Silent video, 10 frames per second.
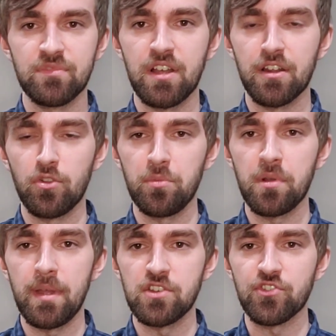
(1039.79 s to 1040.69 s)
an
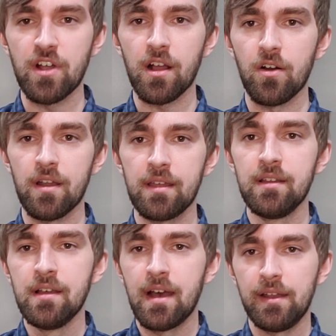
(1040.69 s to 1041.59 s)
aluminum hinge stock on it.
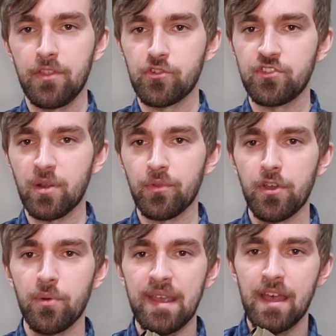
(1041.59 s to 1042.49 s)
I'd either stick with
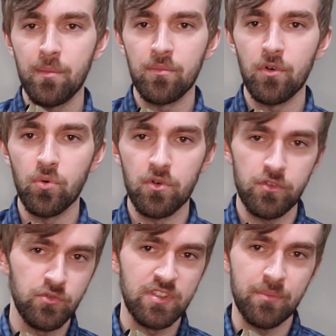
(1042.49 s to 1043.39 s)
OEM or
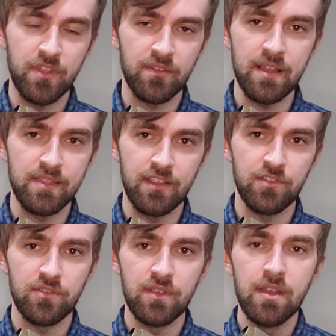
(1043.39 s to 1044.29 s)
do something like
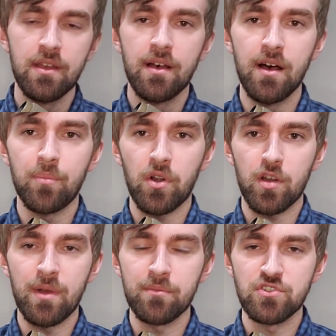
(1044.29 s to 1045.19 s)
this
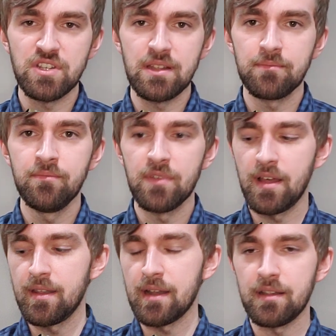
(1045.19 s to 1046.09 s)
Parker Mount Machine
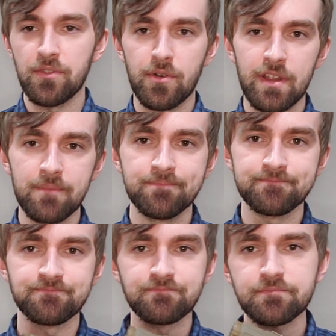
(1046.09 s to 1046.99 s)
1913.
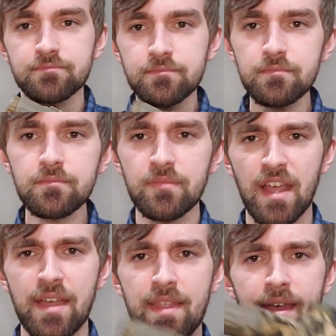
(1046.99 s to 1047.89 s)

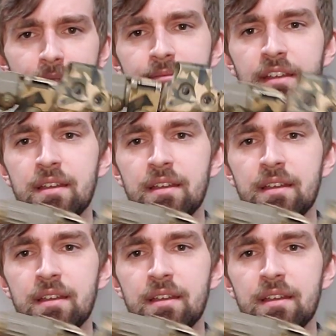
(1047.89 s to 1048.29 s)
And then